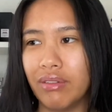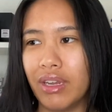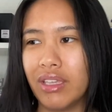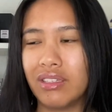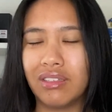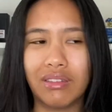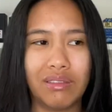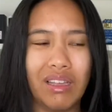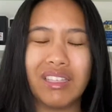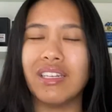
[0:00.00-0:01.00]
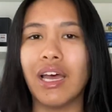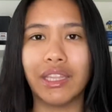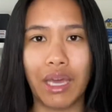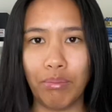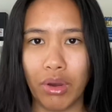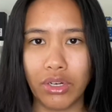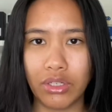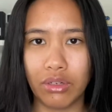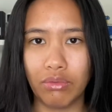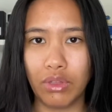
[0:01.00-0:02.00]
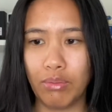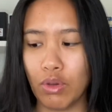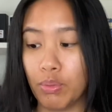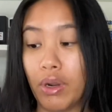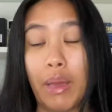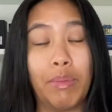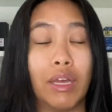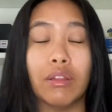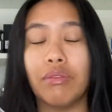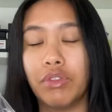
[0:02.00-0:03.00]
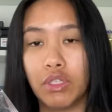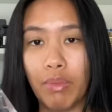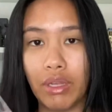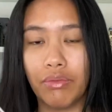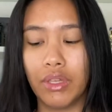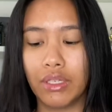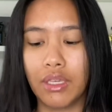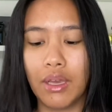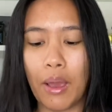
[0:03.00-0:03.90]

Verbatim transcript: it's it's not that much for the most part. And I mean, I love the smell of this.